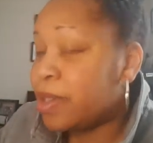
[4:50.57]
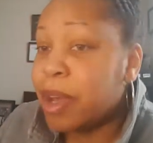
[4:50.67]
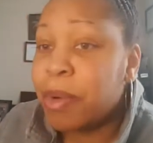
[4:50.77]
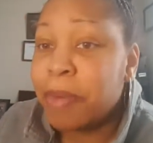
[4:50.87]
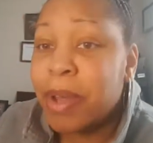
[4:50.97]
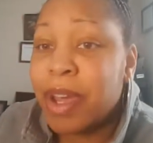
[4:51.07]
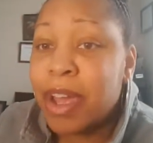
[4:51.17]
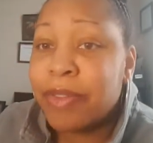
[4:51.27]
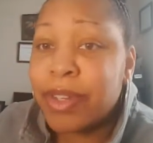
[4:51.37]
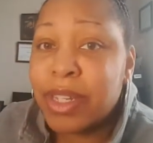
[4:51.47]
So that way I'm not
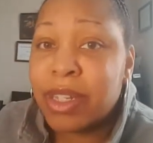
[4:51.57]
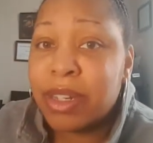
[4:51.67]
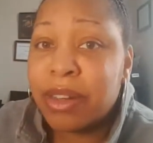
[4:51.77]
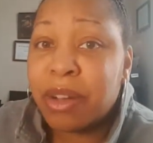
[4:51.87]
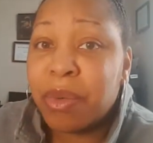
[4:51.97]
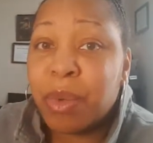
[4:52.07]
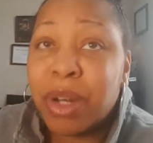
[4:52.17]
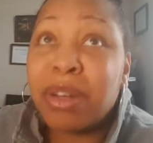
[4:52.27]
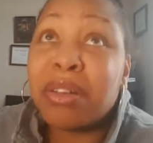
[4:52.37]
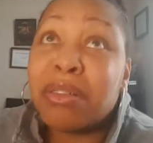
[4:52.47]
having to sit there and
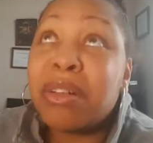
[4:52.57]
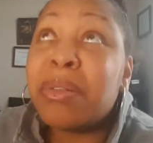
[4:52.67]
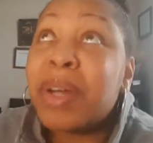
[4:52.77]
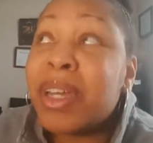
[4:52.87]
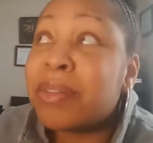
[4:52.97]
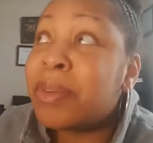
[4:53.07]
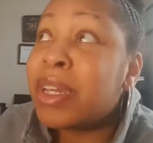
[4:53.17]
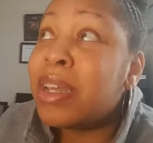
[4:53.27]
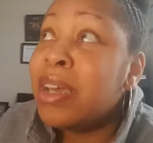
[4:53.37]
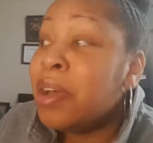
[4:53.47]
wonder, oh,
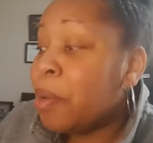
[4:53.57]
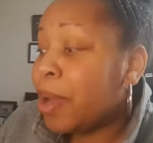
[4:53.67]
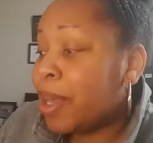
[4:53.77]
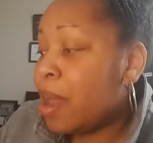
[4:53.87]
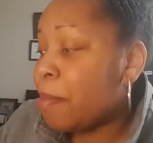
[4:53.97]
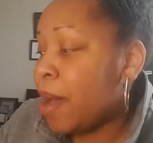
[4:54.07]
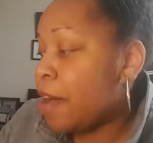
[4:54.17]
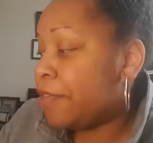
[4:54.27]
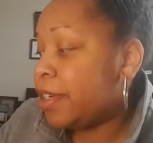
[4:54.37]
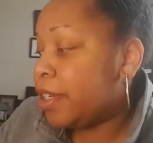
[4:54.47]
what can I
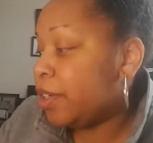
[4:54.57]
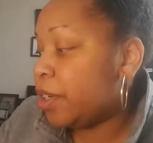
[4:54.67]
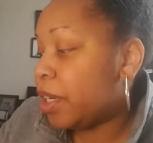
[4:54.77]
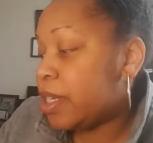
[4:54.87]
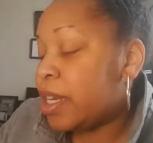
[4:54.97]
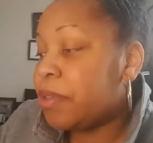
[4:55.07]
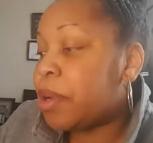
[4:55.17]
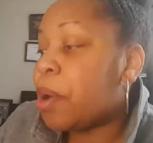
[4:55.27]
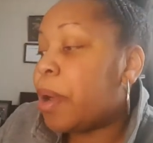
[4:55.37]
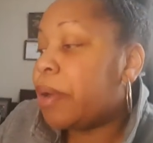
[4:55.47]
buy for dinner? Because I don't
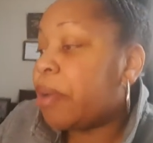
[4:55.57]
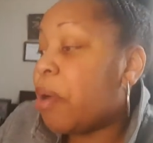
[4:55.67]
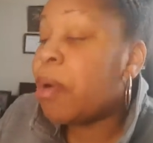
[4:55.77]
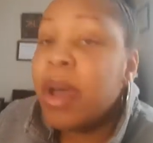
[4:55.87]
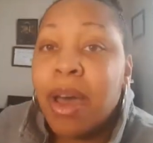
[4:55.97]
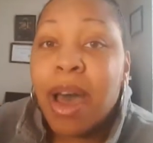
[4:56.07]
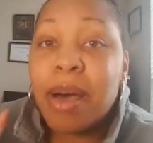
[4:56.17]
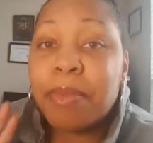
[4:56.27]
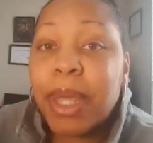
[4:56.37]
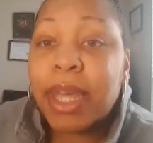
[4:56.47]
know.
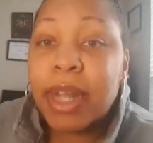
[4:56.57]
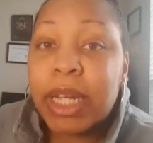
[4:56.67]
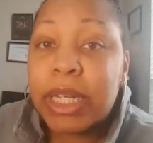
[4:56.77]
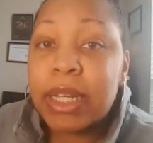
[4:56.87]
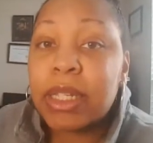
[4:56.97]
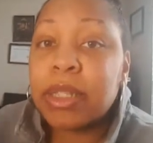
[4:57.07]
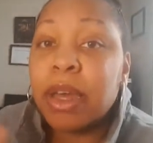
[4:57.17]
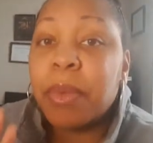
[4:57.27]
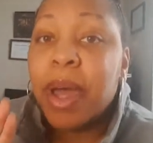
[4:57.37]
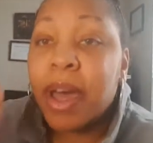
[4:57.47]
I'm making out a list, so
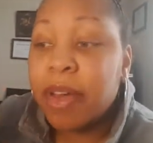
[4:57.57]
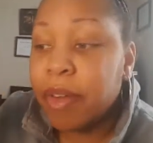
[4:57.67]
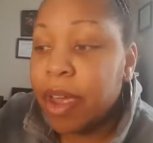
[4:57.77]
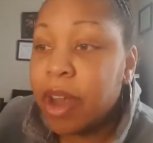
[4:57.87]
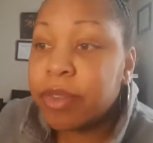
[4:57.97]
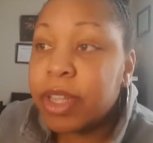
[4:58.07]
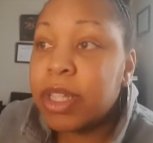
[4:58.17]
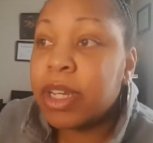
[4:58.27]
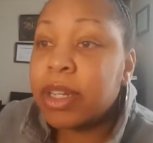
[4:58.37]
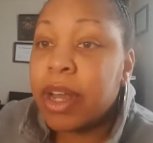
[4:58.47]
that way I have
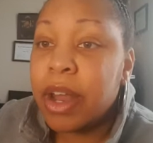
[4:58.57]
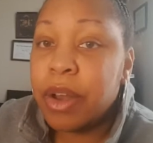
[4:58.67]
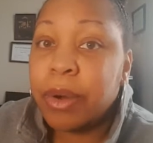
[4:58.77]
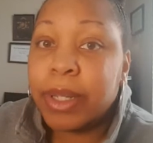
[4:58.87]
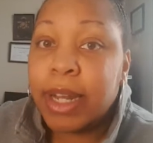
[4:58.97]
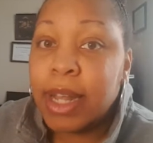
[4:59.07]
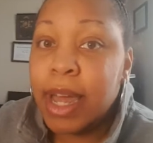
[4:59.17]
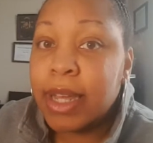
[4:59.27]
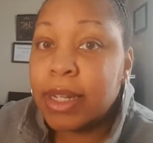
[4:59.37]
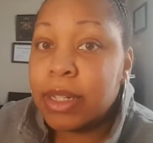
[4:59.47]
everything that I know that I
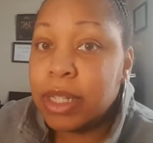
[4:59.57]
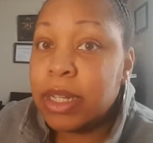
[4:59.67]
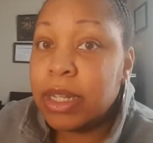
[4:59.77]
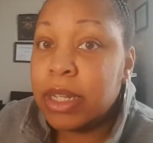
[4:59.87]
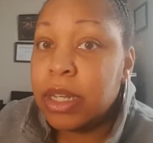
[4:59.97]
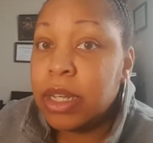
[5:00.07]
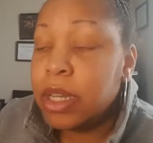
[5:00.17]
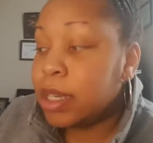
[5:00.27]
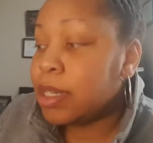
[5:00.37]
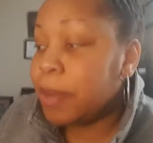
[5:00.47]
like to eat.
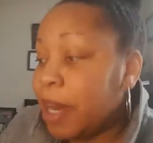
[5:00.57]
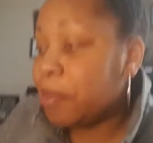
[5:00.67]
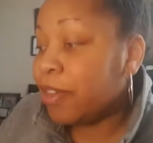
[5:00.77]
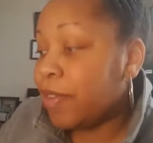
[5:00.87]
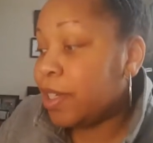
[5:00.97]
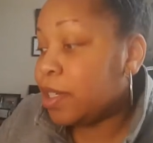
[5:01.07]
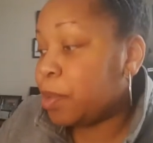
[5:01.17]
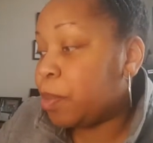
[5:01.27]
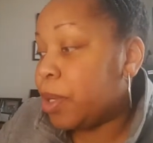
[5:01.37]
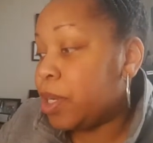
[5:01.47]
Because I'm not a big
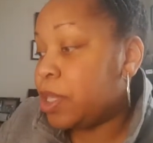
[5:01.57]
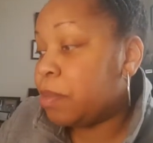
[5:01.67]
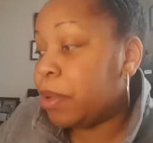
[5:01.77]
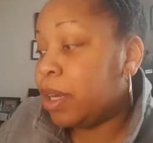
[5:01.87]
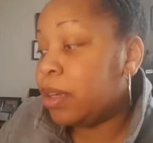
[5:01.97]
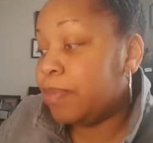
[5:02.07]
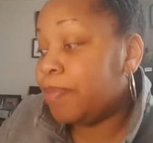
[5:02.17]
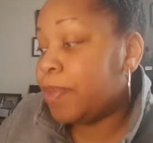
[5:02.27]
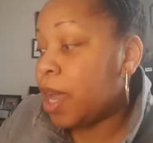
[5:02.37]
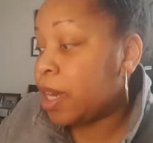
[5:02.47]
vegetable person, but
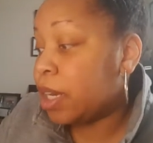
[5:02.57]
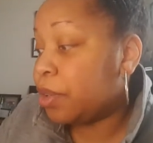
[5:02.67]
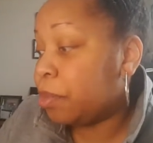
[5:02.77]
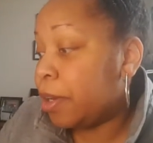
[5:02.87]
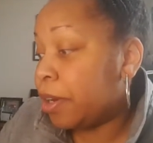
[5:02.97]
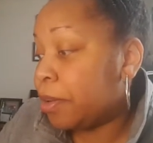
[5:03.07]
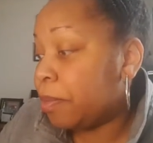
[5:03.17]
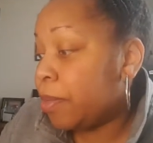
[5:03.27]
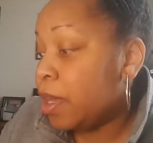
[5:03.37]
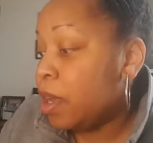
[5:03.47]
I need to do better.
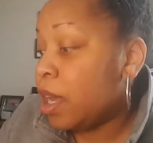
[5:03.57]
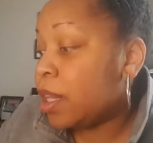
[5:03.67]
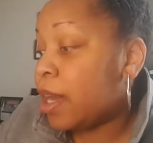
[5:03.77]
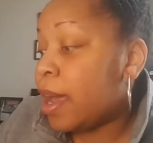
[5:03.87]
And then